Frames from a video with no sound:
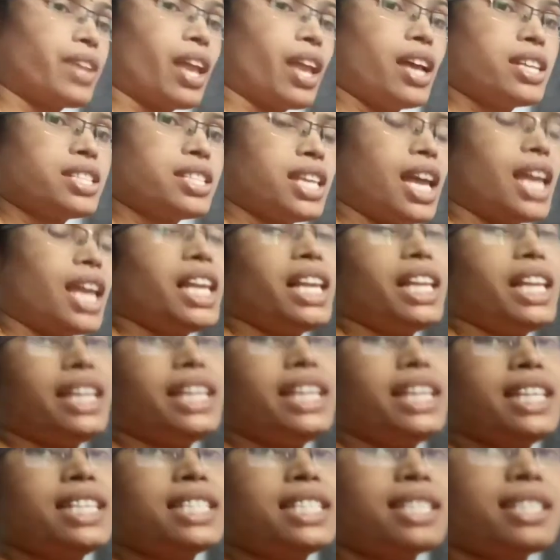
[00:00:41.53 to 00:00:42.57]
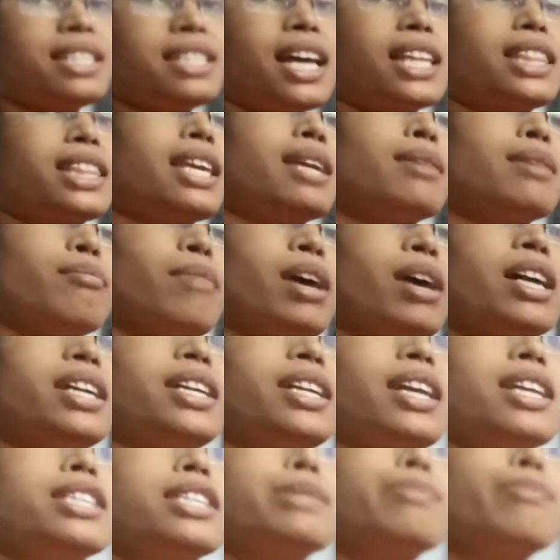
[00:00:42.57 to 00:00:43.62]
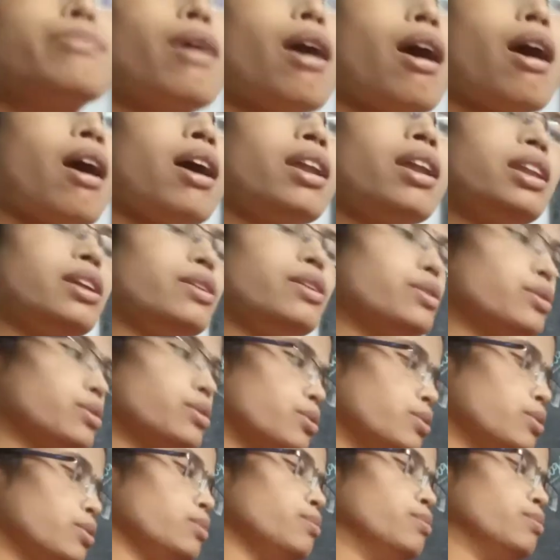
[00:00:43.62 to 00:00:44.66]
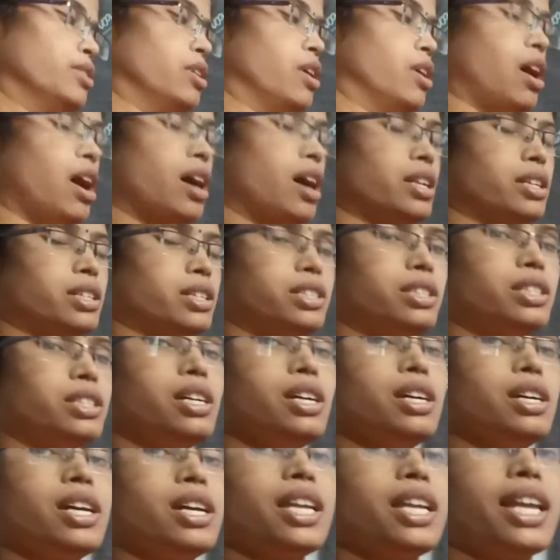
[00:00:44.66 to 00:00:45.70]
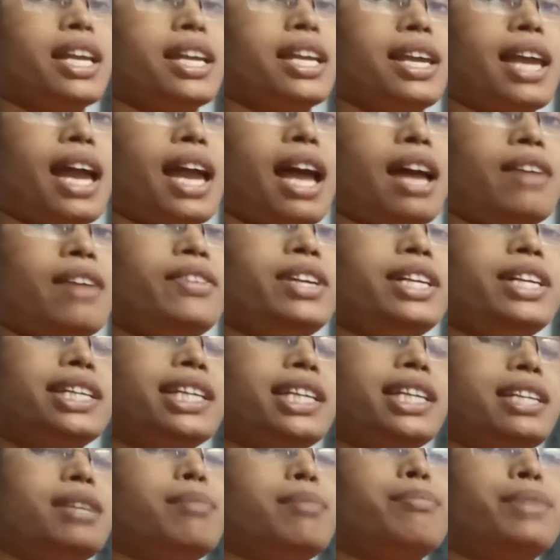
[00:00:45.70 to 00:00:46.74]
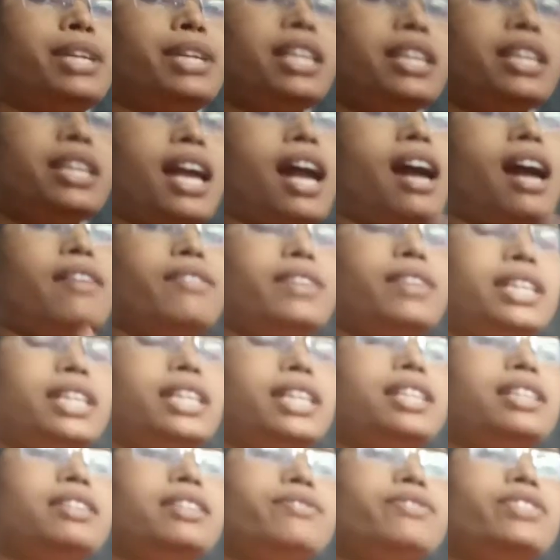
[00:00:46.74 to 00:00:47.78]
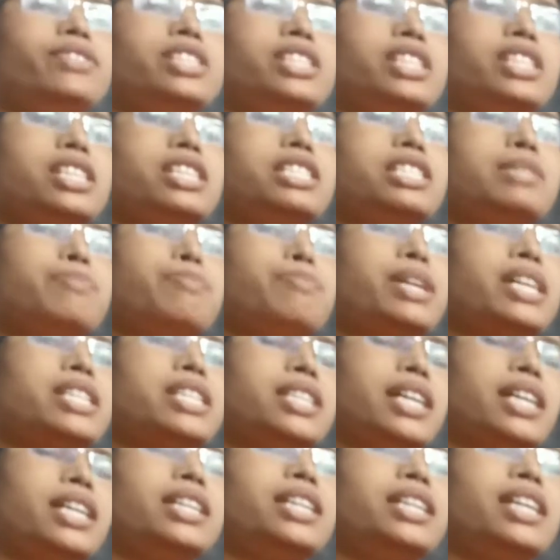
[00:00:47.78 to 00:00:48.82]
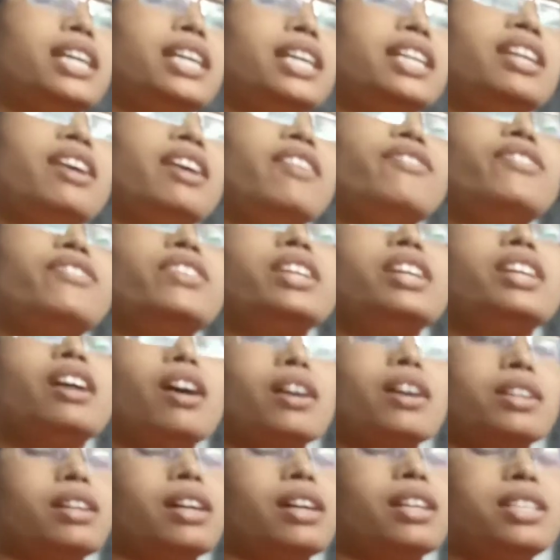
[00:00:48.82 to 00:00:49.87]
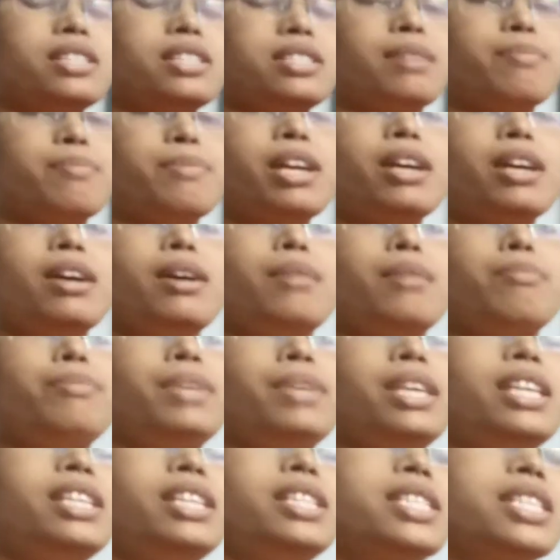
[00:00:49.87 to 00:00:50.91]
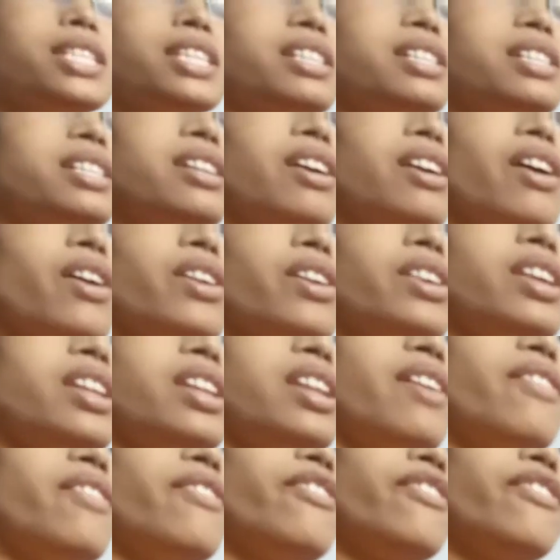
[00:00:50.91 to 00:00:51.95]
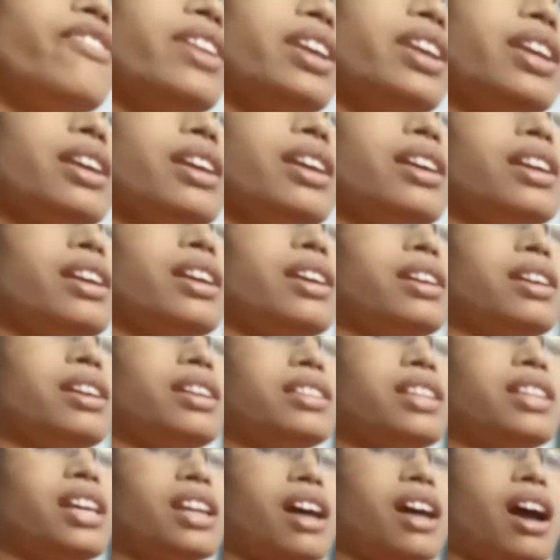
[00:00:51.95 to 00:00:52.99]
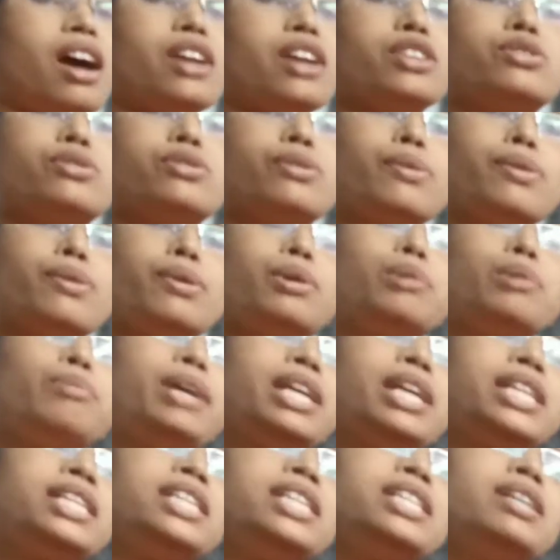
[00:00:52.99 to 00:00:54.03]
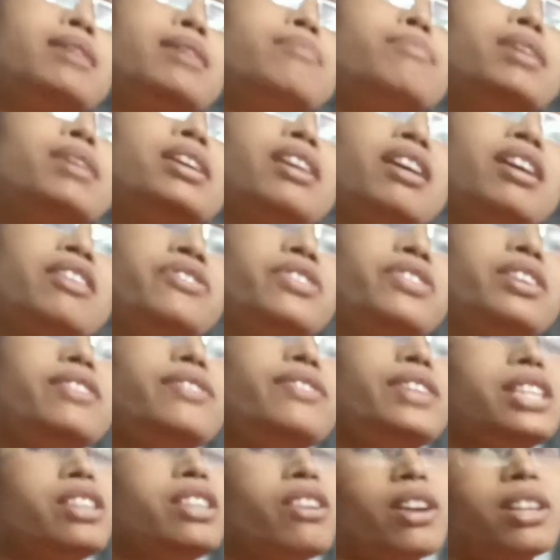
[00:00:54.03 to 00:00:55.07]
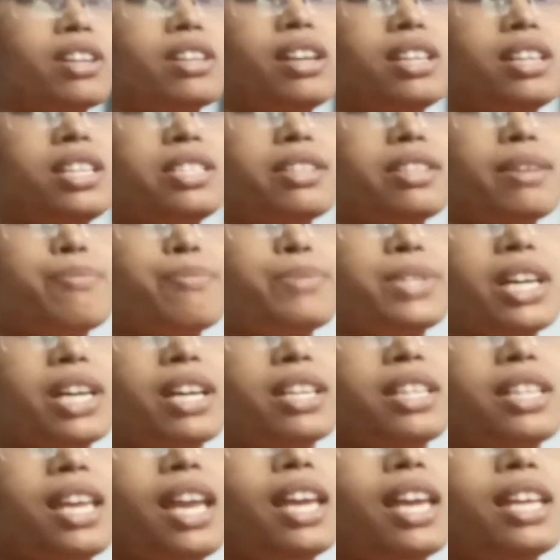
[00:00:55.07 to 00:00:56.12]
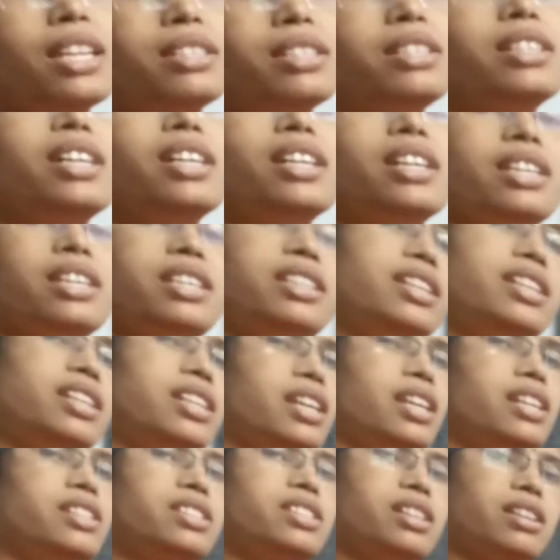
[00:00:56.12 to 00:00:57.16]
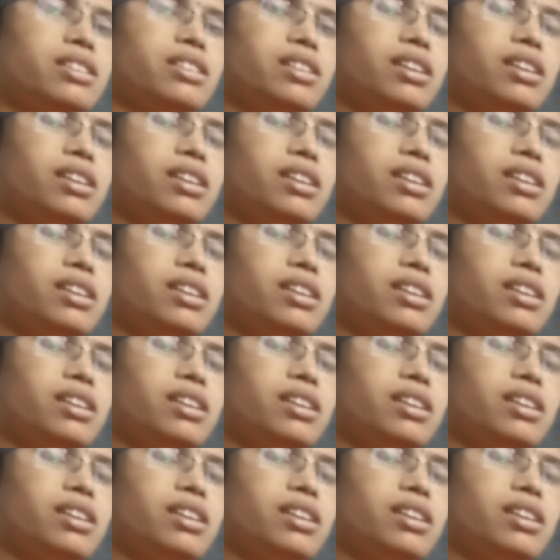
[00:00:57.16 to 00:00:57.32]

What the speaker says: Cell is nothing but a small room or a cavity, empty cavity which is present in every organism. Means in every there are so many number of living organisms are there in the nature.